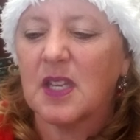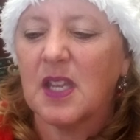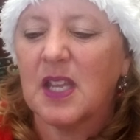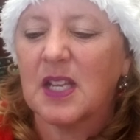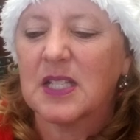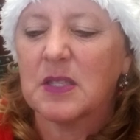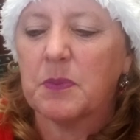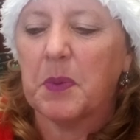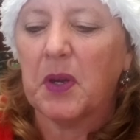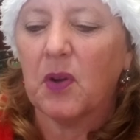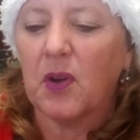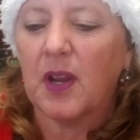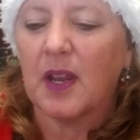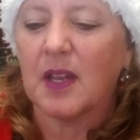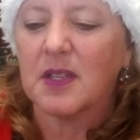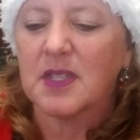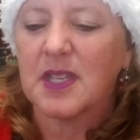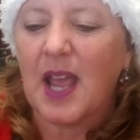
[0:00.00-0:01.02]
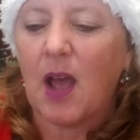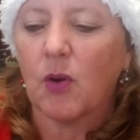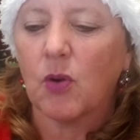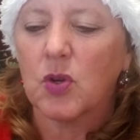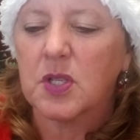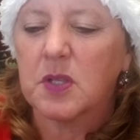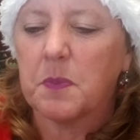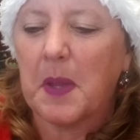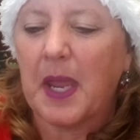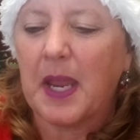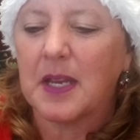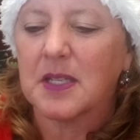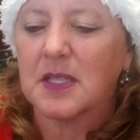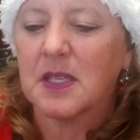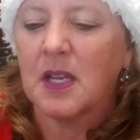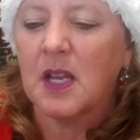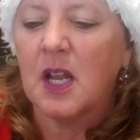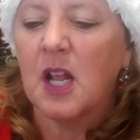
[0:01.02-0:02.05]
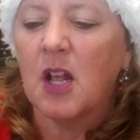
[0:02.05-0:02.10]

experience outer space.